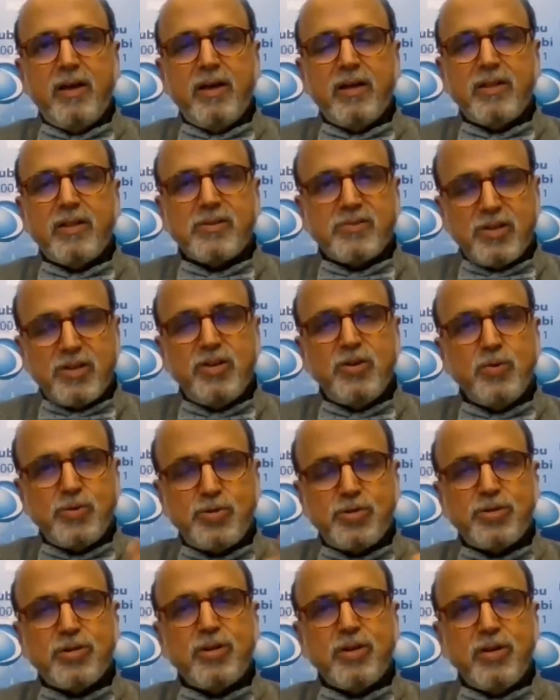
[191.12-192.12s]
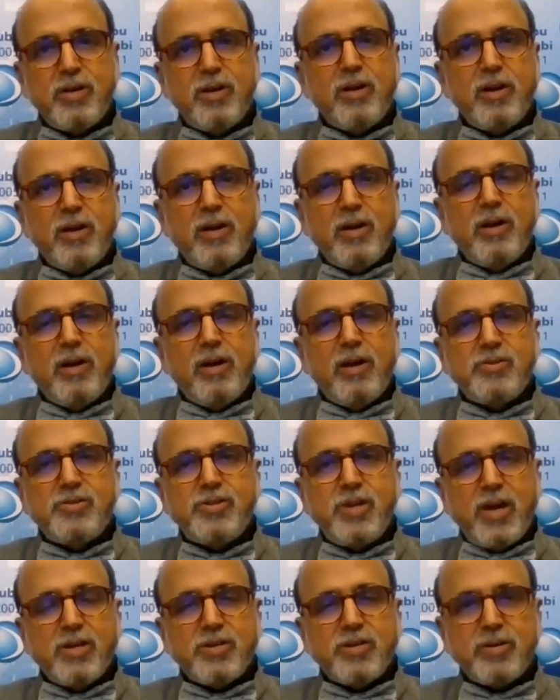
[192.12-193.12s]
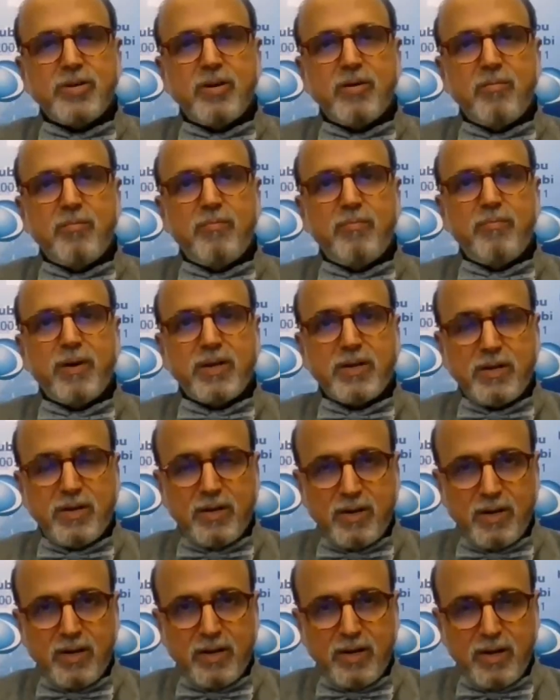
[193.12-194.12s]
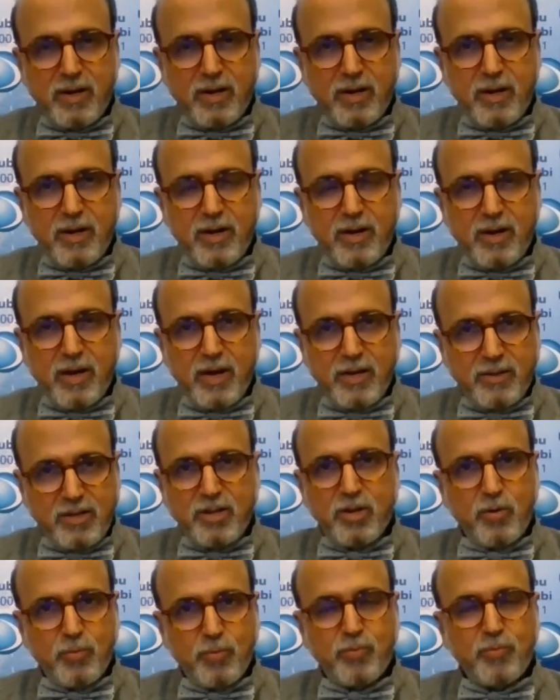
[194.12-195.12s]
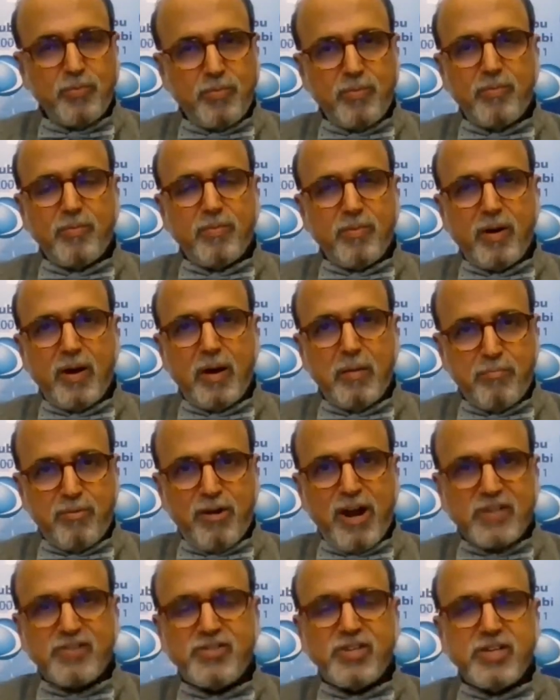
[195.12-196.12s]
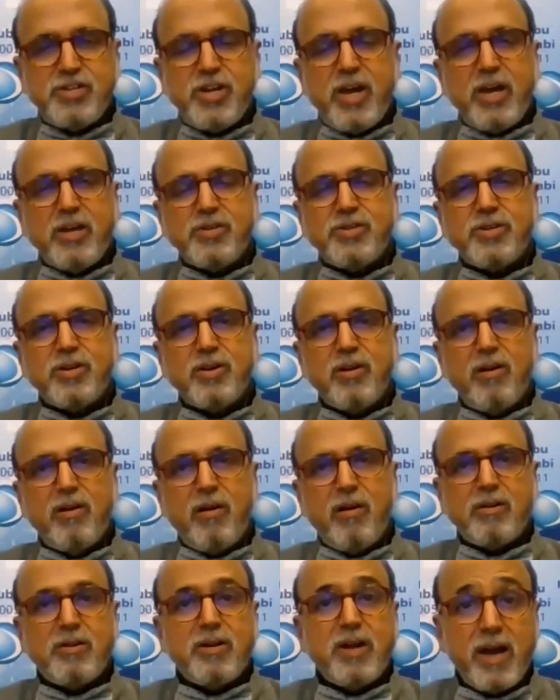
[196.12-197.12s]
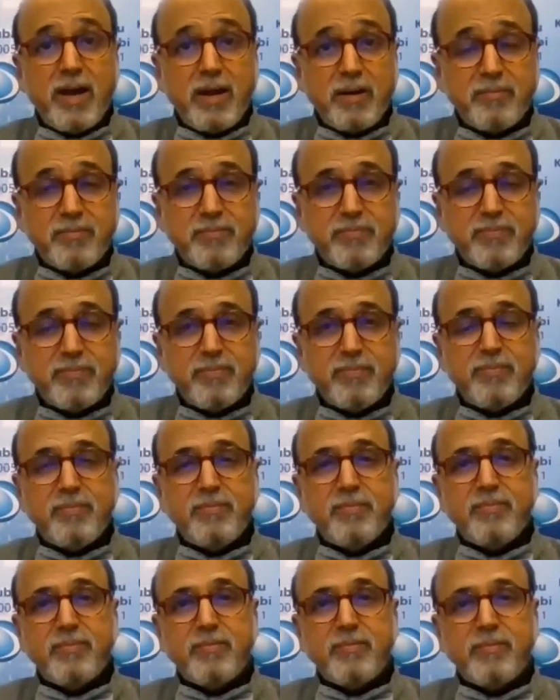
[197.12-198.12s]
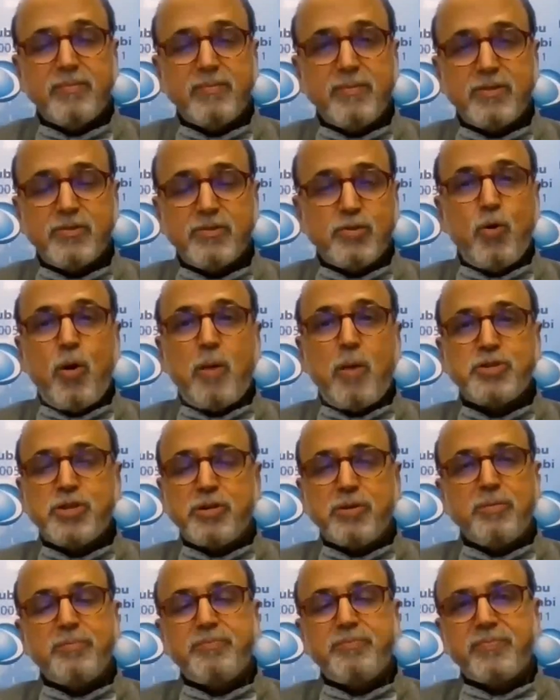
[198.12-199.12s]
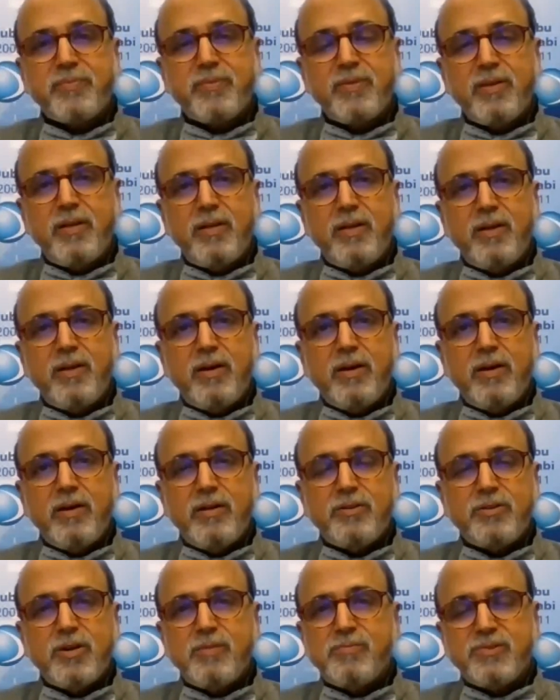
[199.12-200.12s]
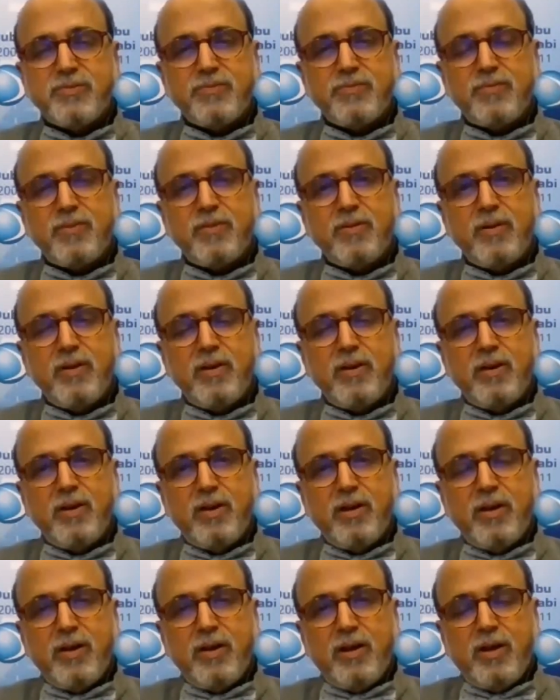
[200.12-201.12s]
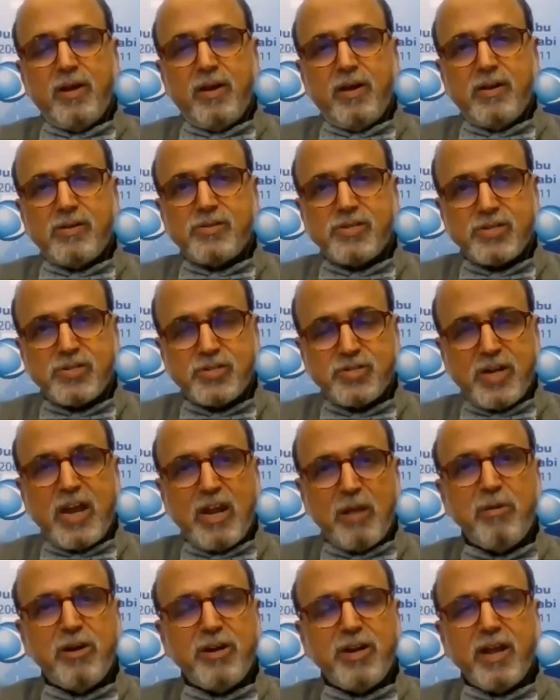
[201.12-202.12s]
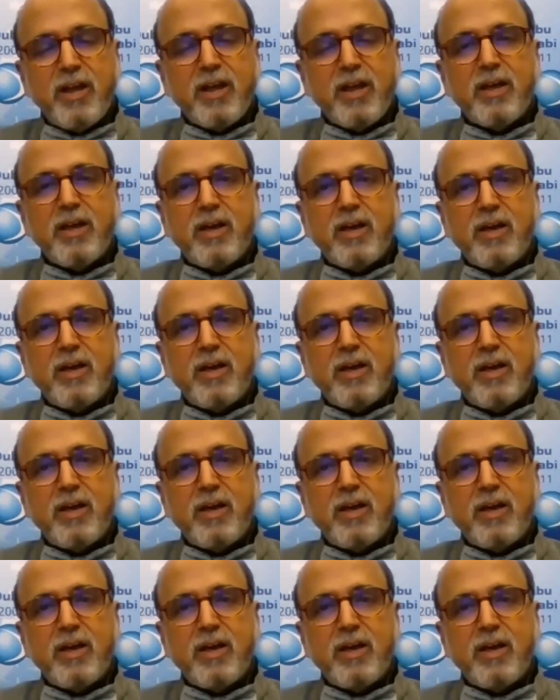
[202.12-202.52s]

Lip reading: That's a huge change, but either you embrace the change or die. There's no option in terms of sustainability.